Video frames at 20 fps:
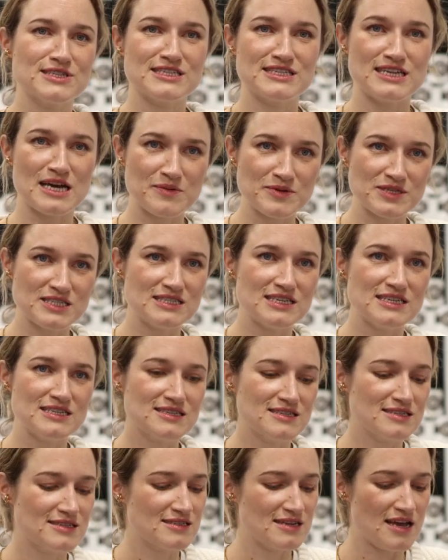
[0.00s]

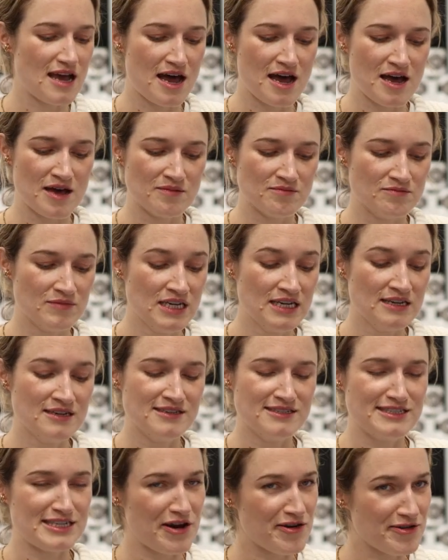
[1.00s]
Disturbances,
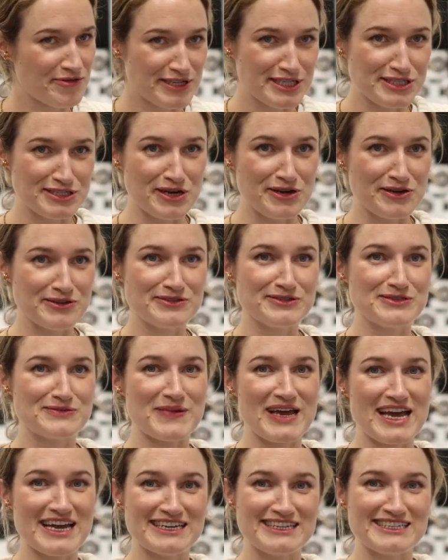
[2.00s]
Darren
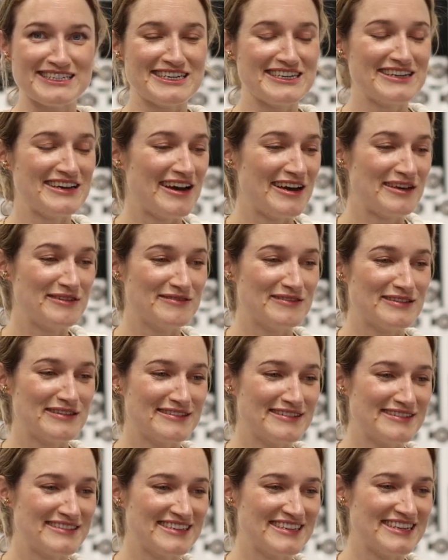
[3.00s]
Rees-Jones, my editor.
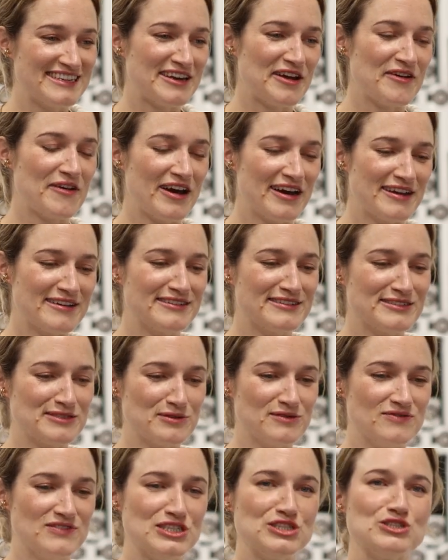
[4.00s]
I
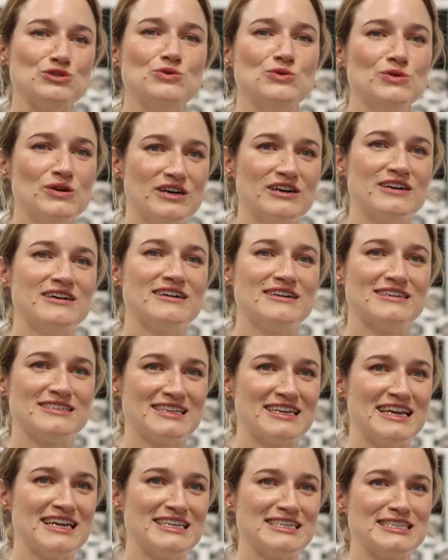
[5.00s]
sort of adore her
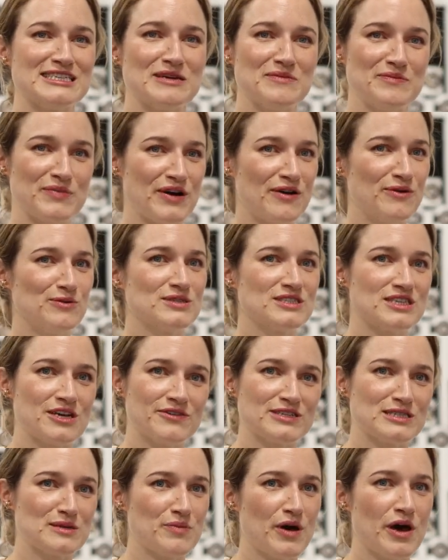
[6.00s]
as an editor, but also
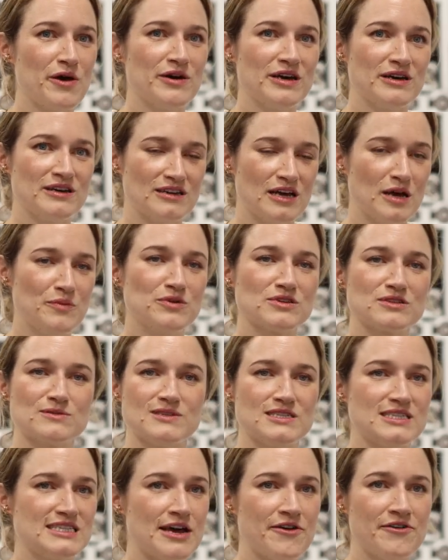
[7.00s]
as a poet, and her books
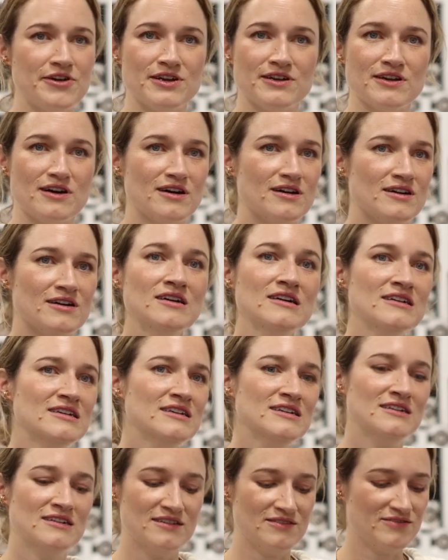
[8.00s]
with Seren are
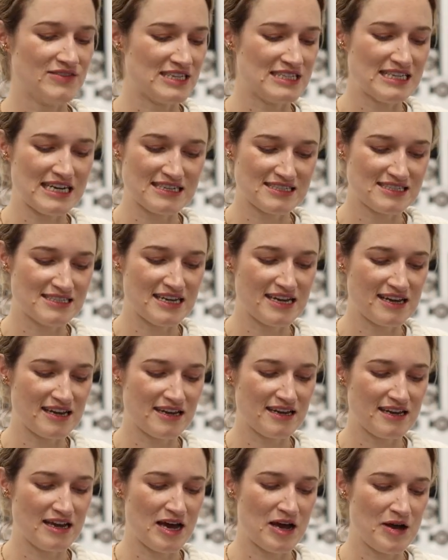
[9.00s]

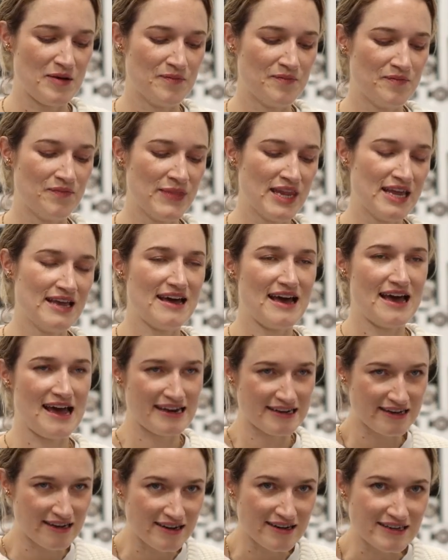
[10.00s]
fantastic.
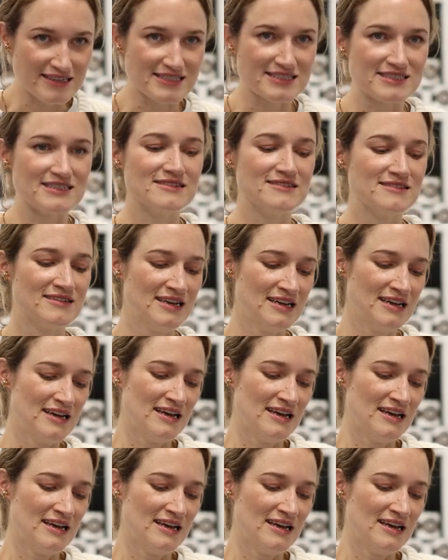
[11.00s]
Anne Carson,